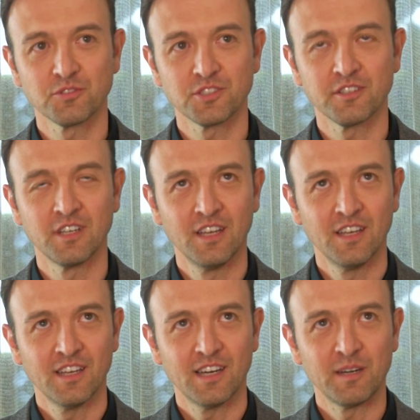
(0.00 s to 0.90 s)
So
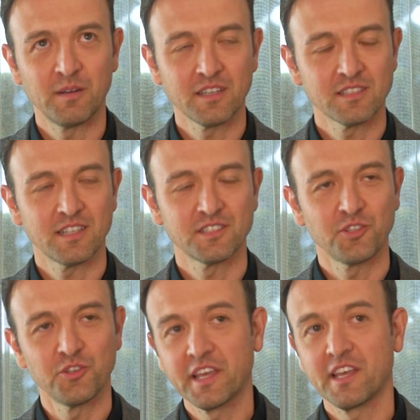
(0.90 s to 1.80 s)
I guess that's a
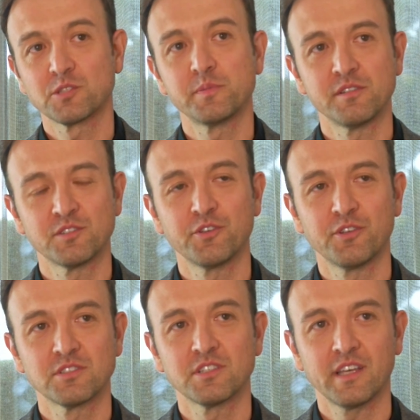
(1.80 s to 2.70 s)
unique experience for you
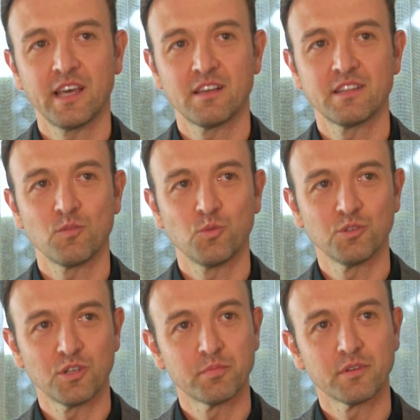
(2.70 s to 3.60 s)
to see how that
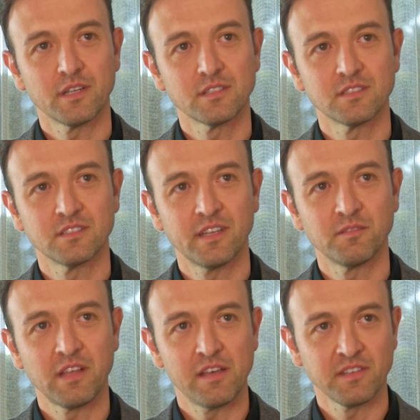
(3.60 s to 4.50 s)
world operates
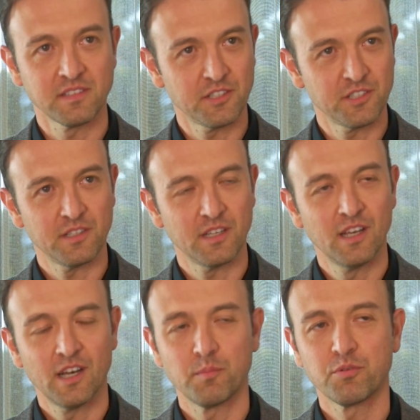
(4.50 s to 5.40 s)
and having such a
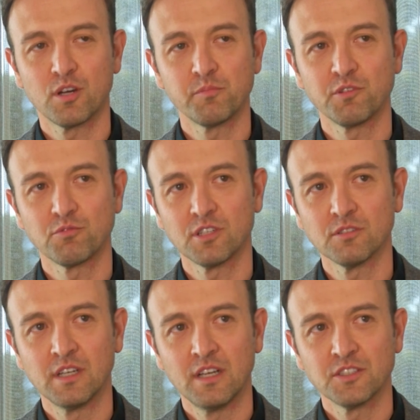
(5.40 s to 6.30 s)
primary role.